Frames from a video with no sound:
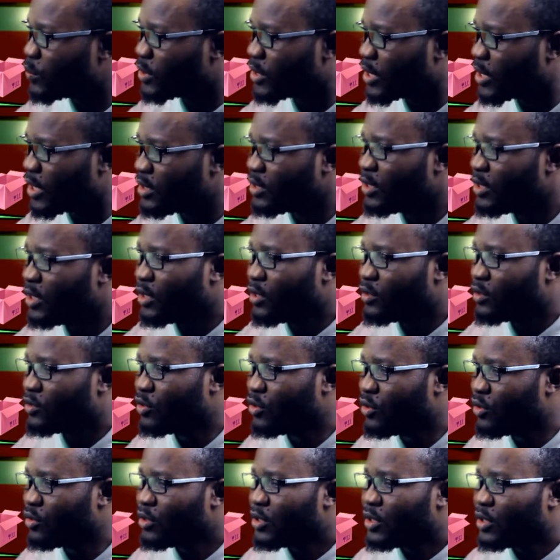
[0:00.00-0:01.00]
weekend,
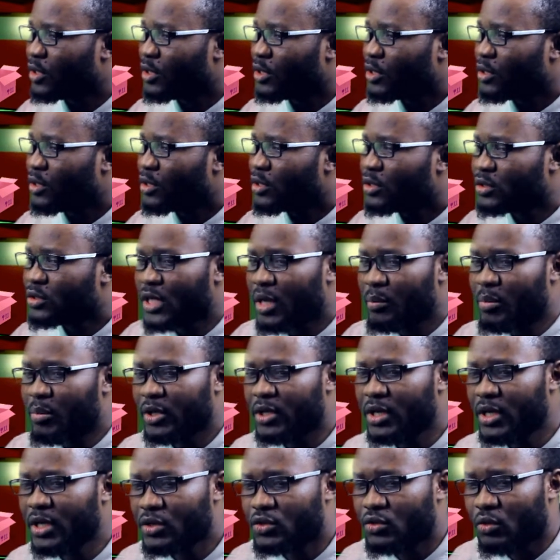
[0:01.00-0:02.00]
you know, they
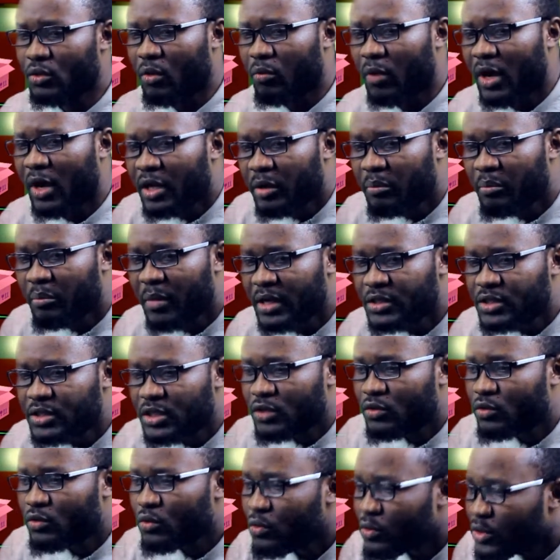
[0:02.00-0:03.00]
begin to
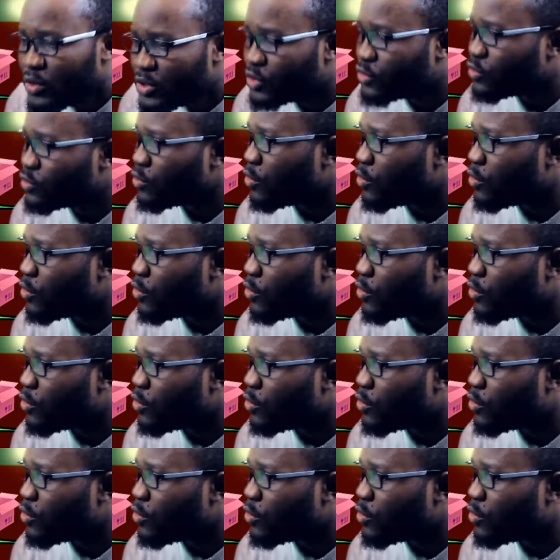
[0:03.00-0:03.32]
imagine who is